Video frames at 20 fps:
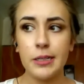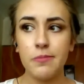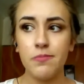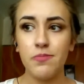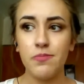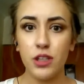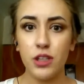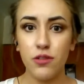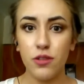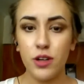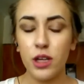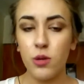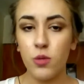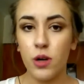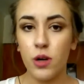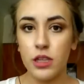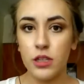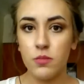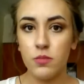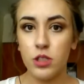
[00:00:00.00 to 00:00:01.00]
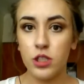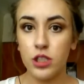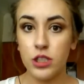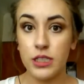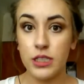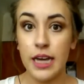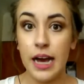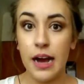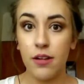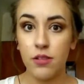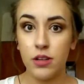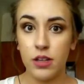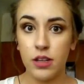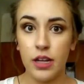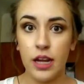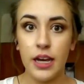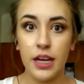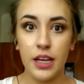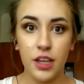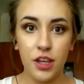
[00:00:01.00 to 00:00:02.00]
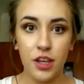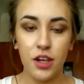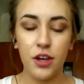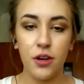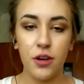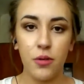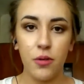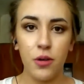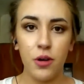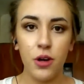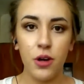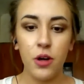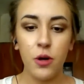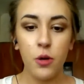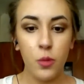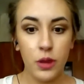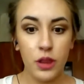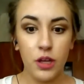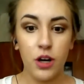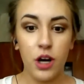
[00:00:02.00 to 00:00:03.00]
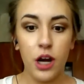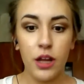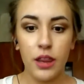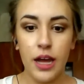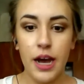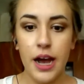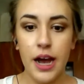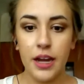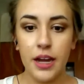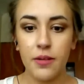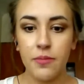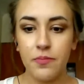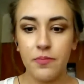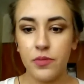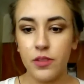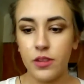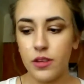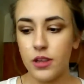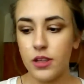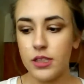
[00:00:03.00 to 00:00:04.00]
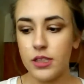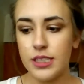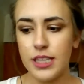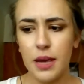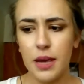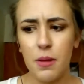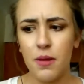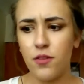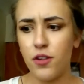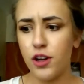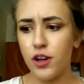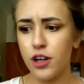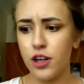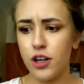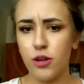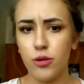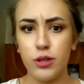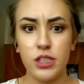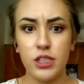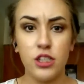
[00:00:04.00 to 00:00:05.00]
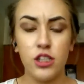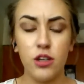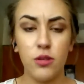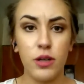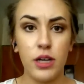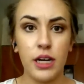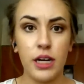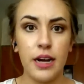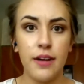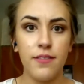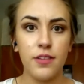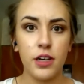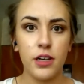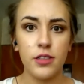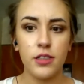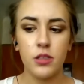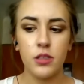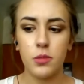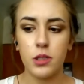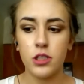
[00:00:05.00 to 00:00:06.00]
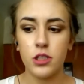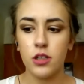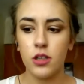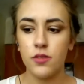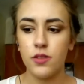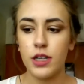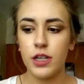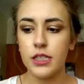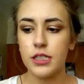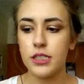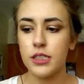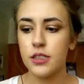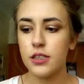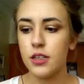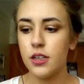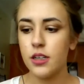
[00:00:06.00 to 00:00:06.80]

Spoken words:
You really want them to sound like you when they're online. Same if you're going to do any kind of customer service.